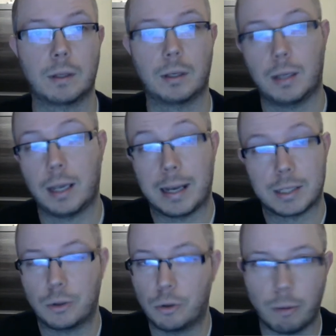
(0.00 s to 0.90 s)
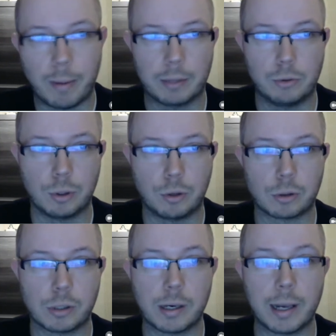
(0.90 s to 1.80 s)
King has to go back to the corner
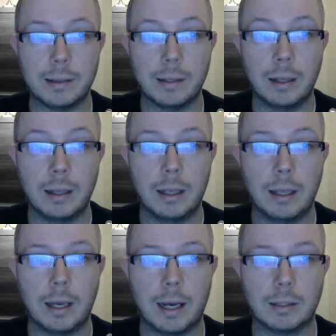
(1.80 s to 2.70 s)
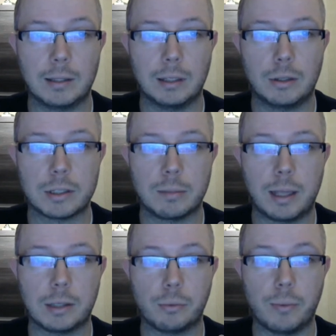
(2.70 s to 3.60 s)
again. And it doesn't matter
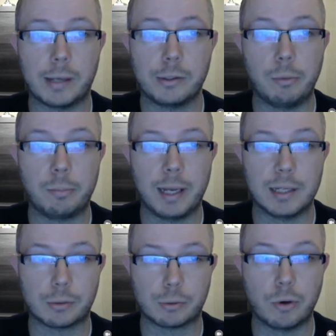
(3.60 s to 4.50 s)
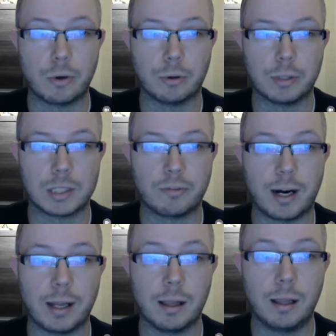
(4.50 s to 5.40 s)
where you place the rook on this
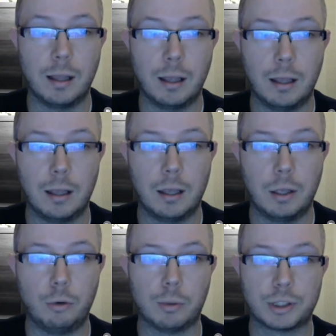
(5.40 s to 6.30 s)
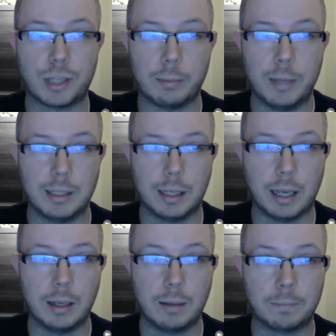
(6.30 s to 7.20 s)
file, you will checkmate the king.